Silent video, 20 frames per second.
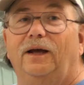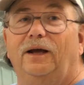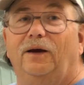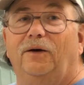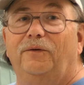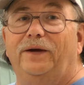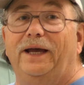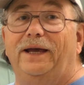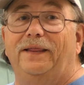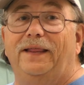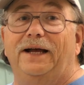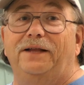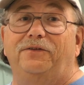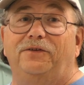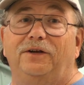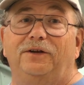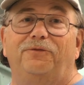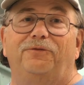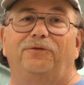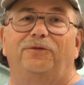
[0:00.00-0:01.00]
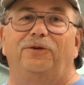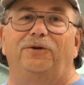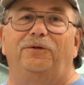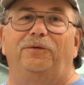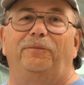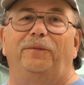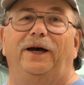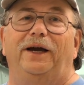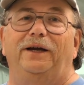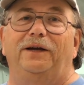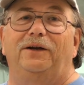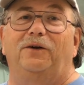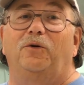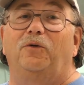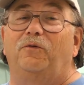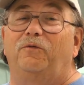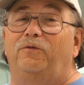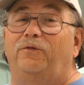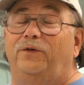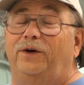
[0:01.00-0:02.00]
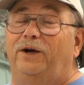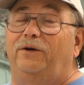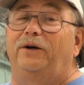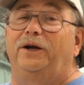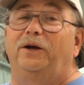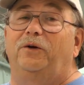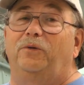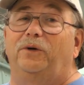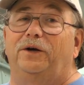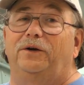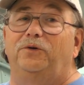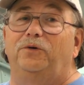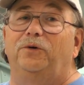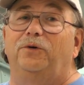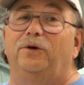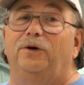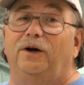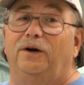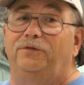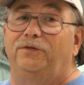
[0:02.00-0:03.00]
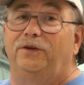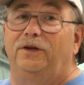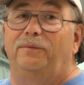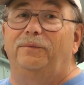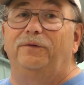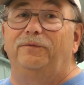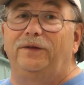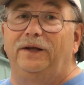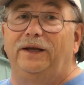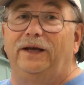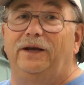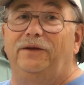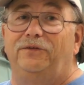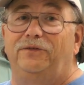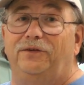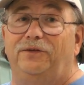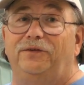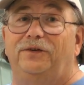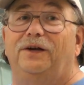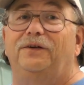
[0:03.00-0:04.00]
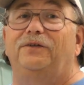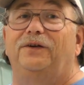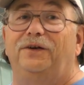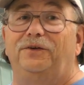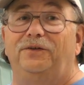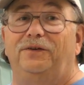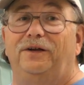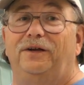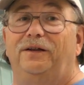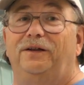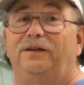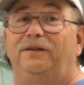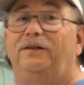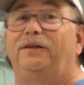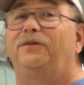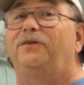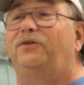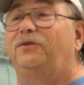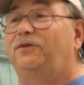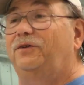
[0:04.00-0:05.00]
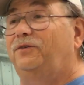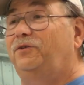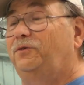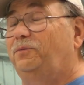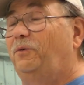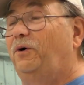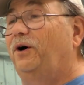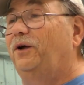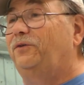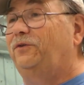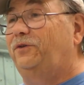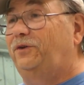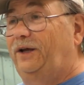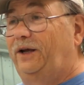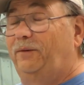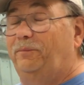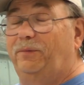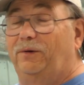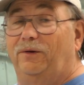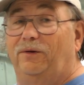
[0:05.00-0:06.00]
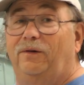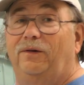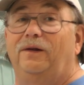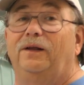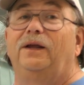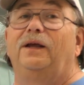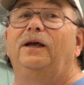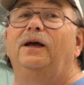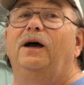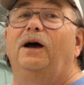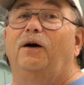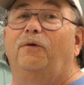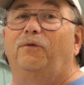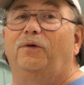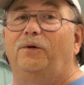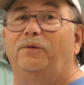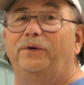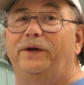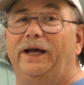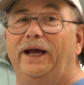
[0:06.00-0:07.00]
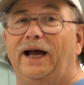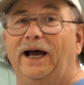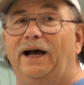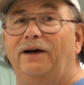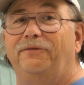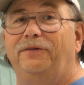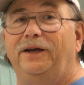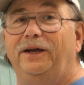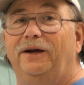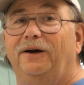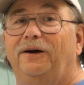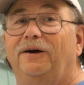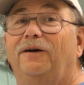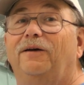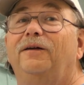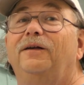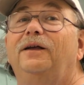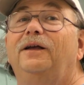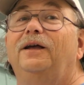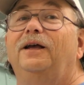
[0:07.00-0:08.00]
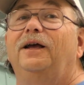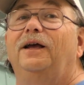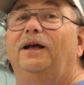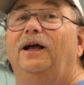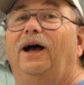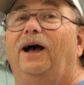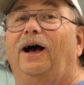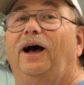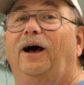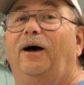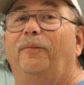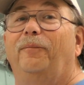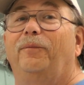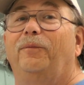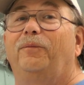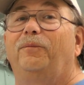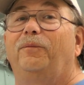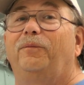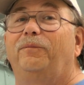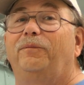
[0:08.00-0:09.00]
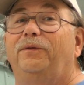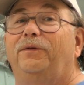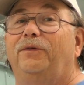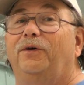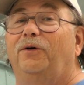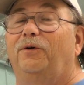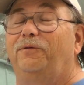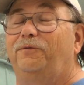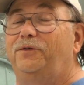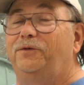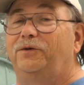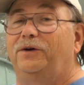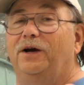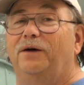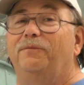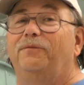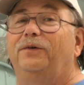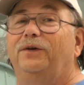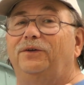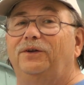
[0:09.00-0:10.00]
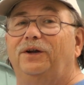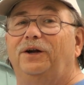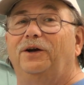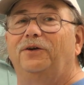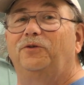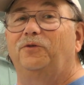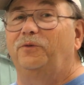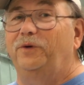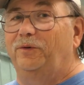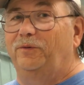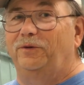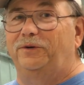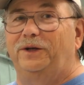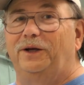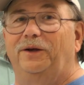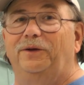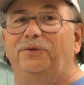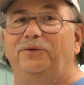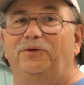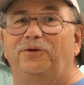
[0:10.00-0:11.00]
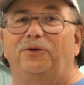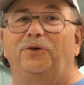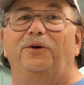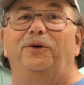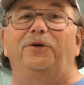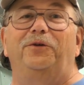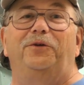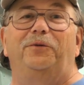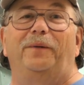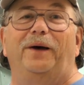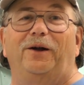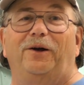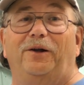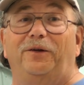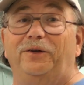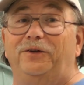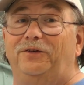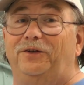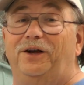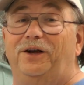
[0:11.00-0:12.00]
Okay, that's it for my very quick tour of some of the engines. As I said, this is a small sample of what we have here. So if you come visit us, we will tell you stories about all these